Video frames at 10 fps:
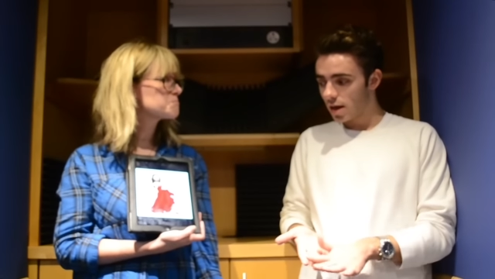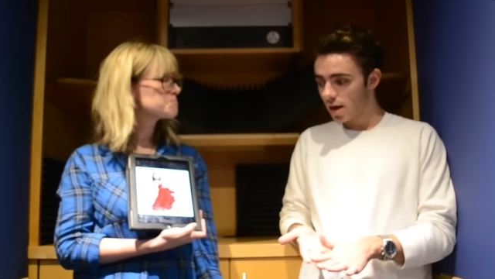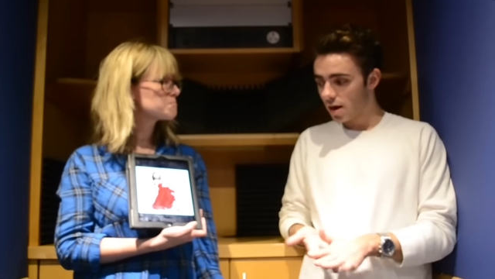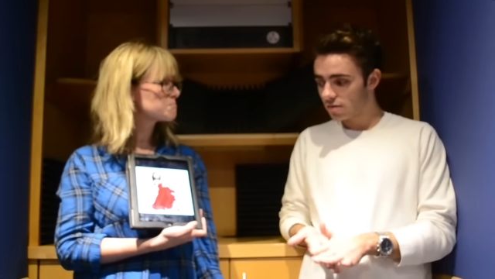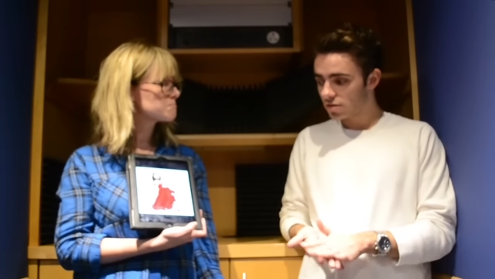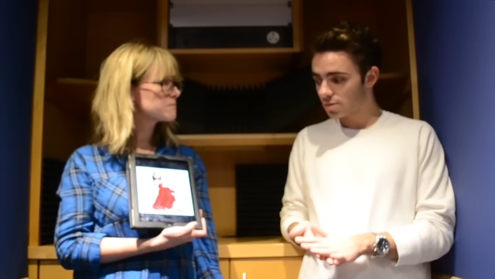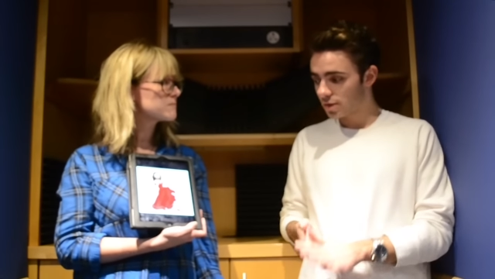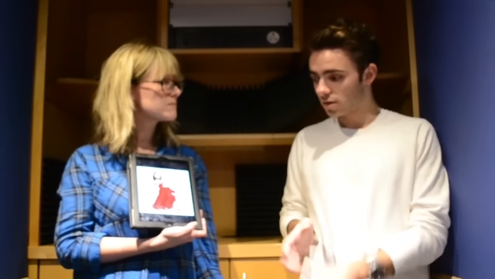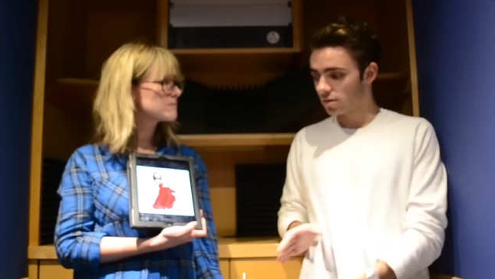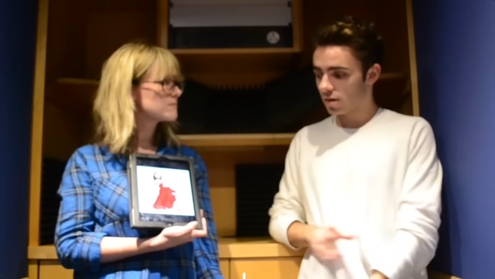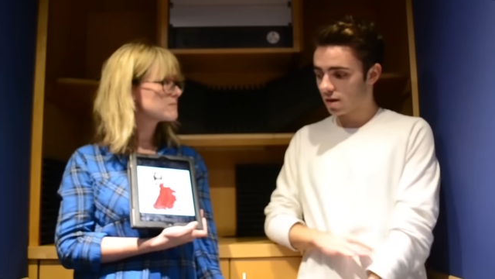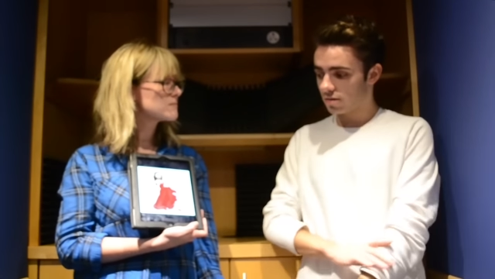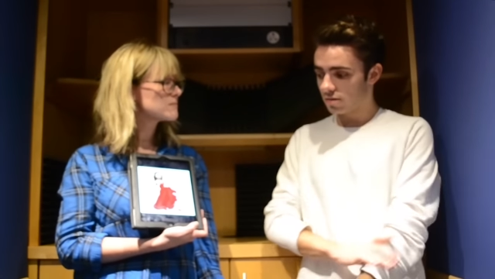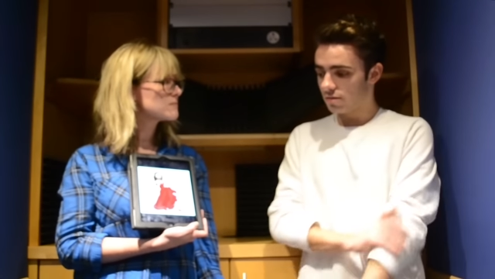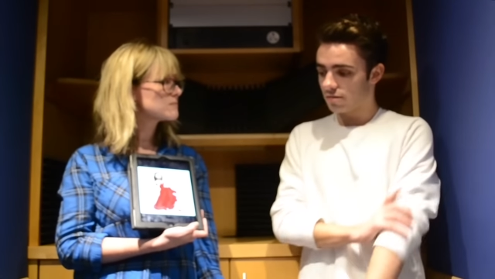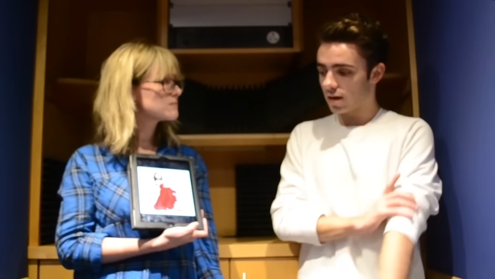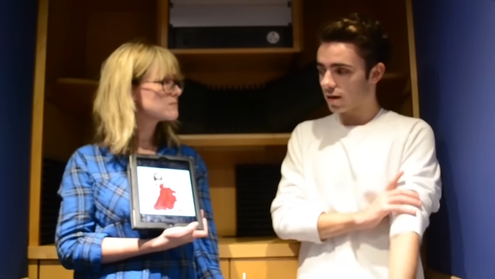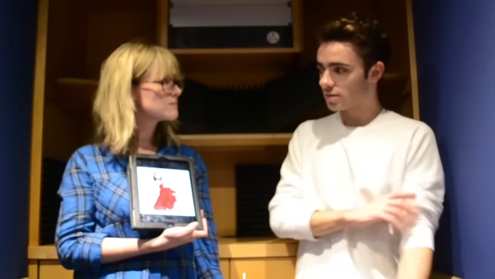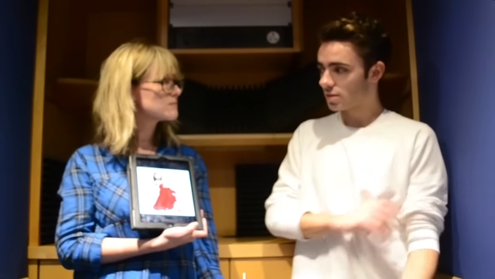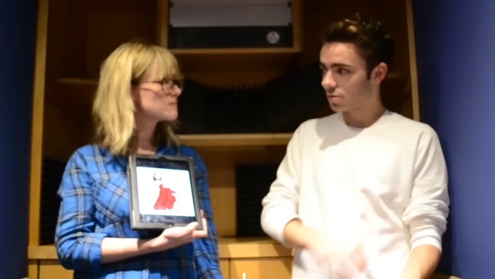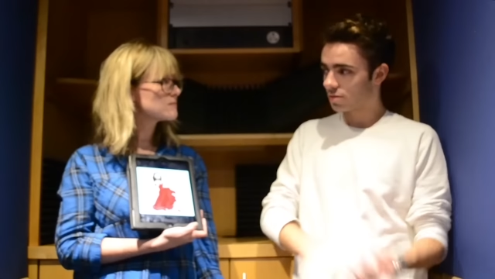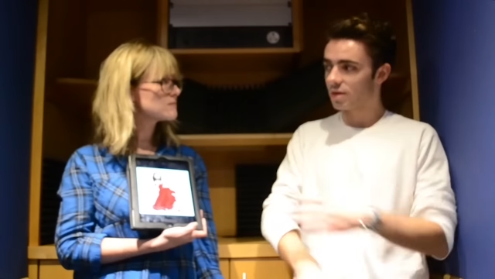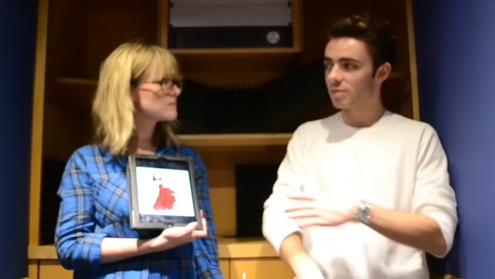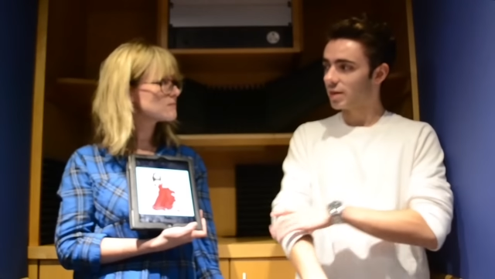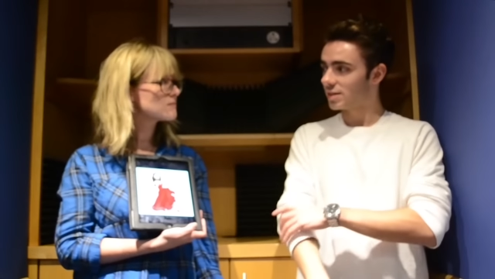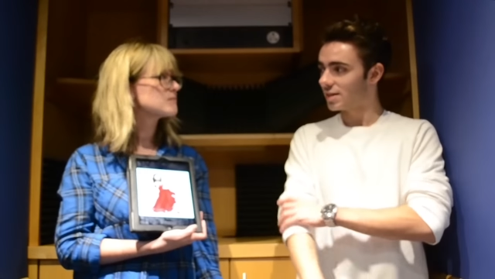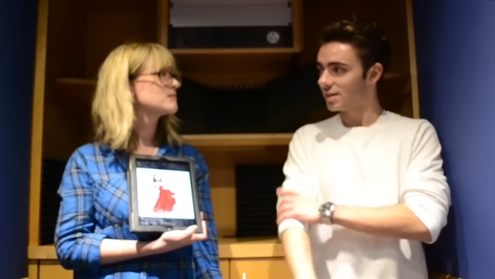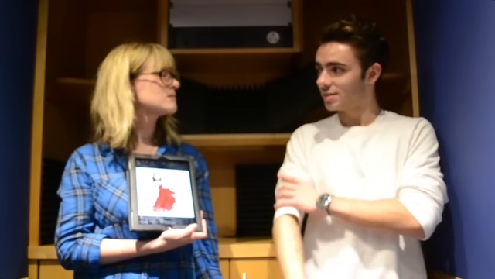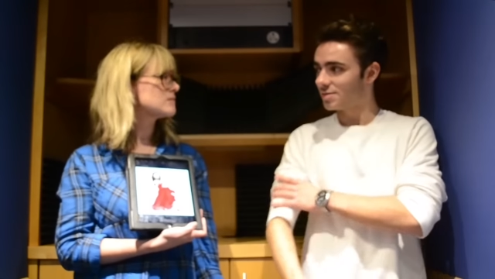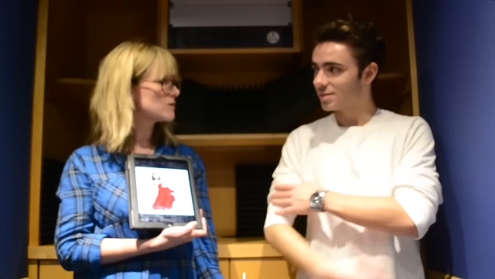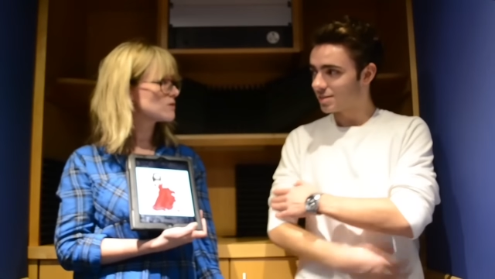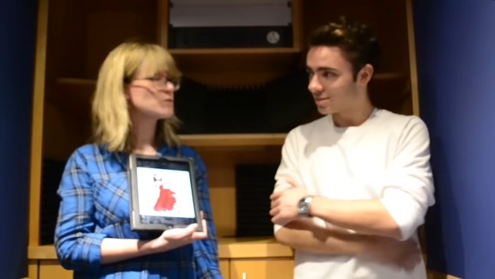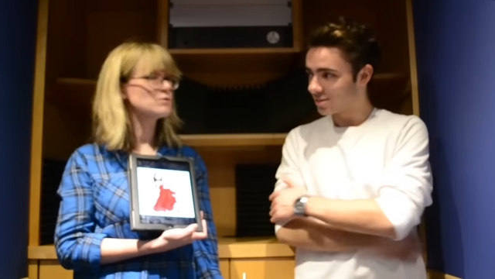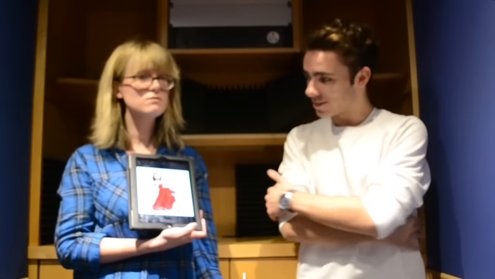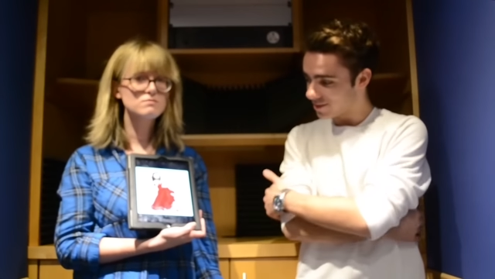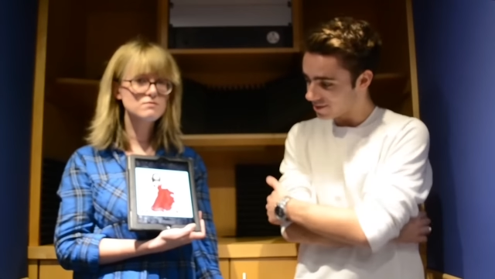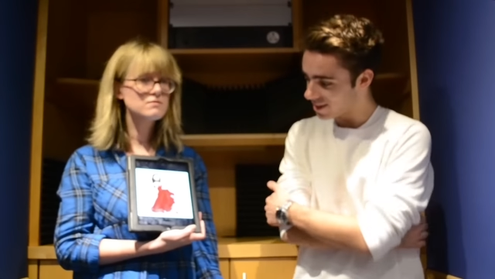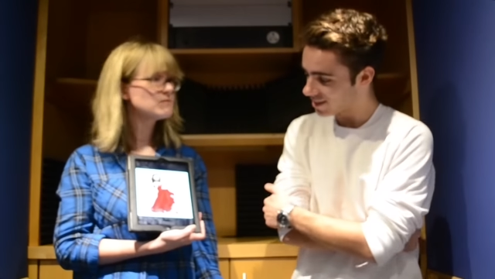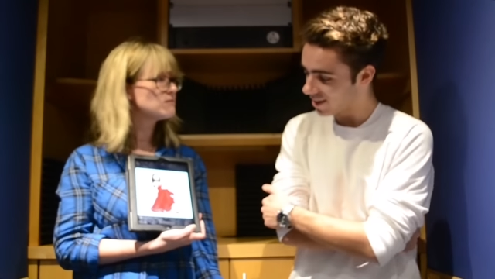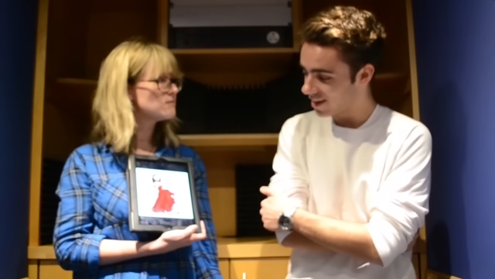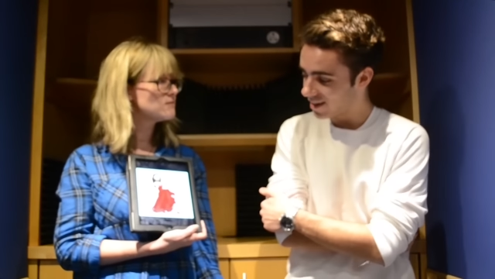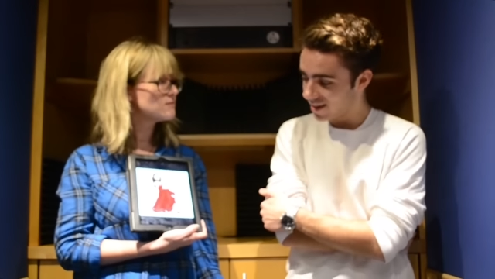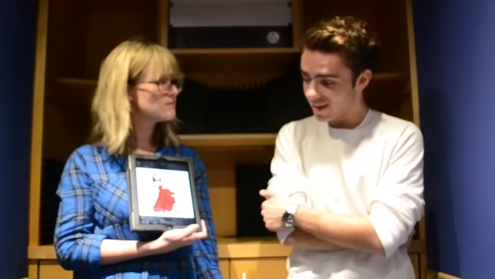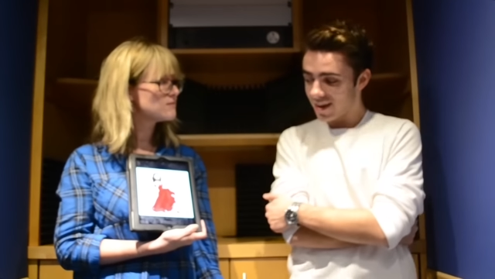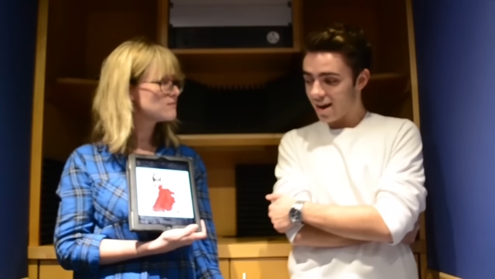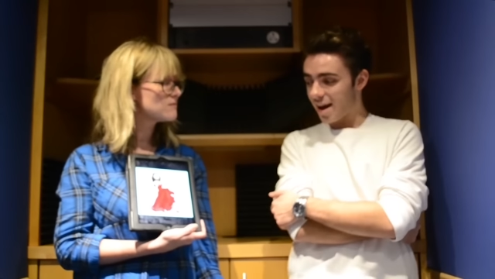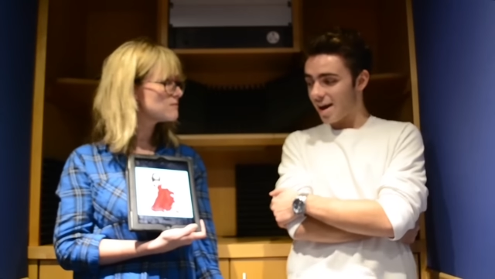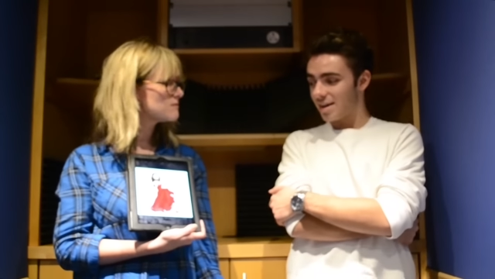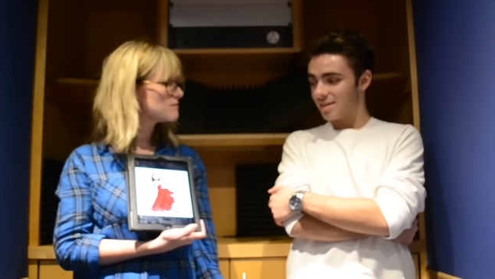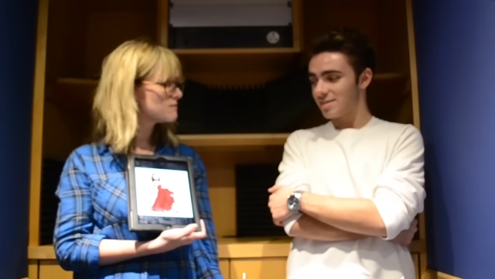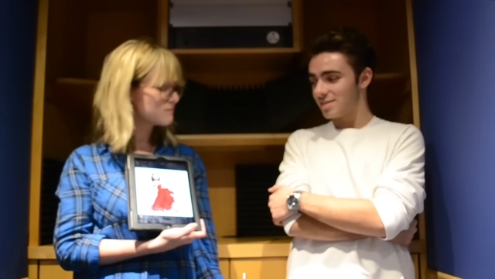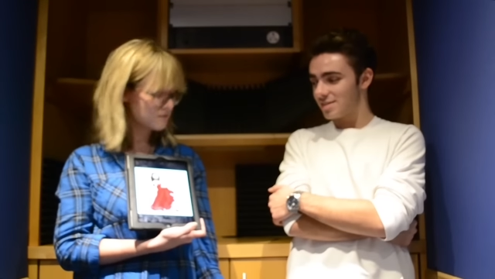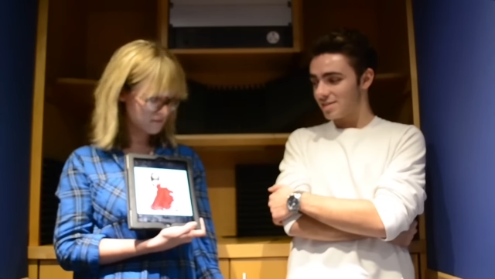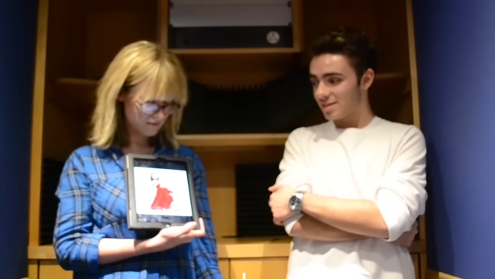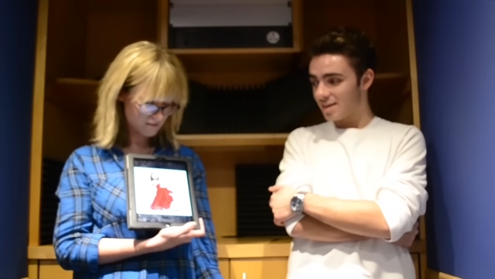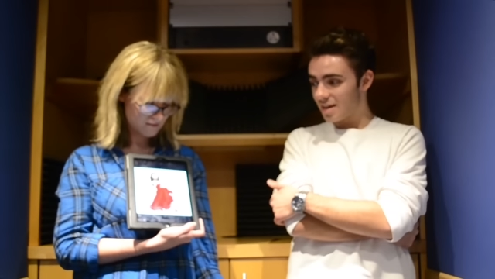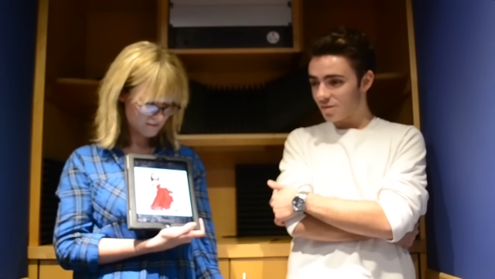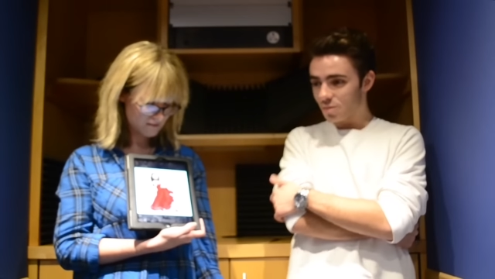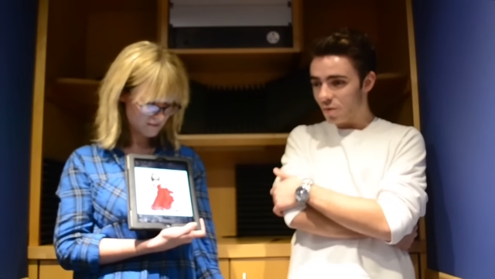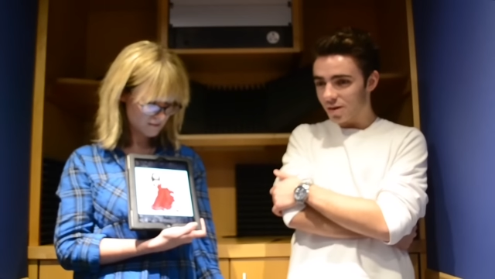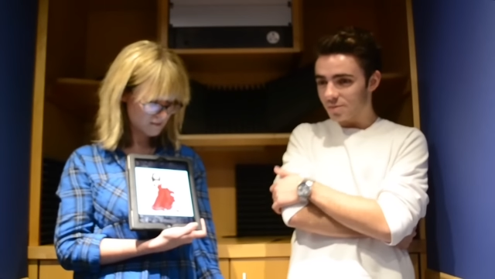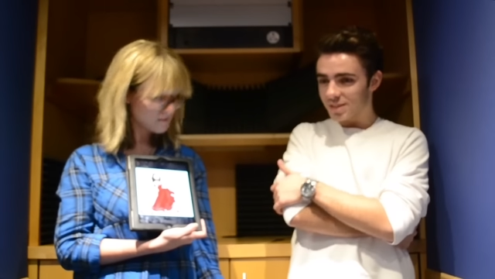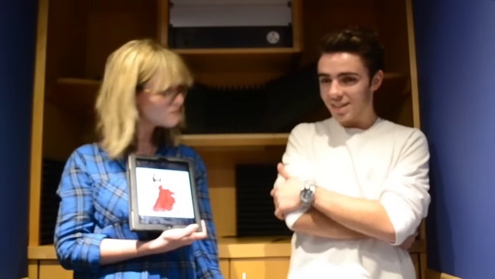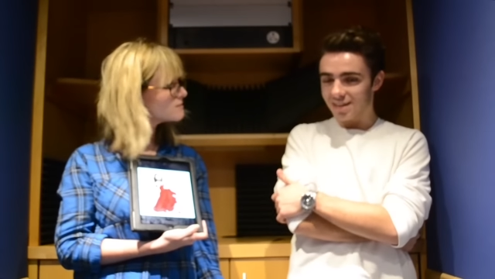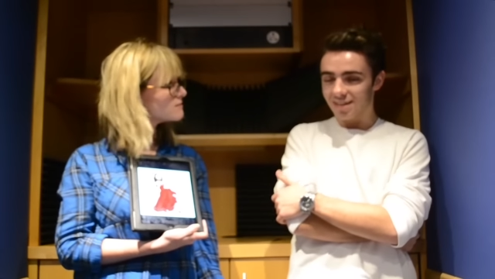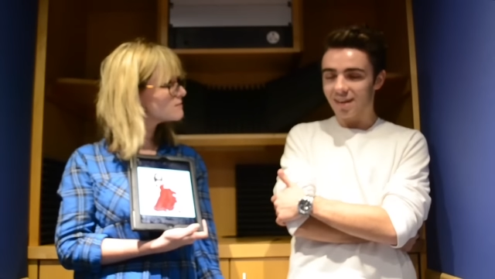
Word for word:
Speaker 1: Uh, I've just been like finalising all the remixes, which is cool. all very exciting. And yeah, there's one in particular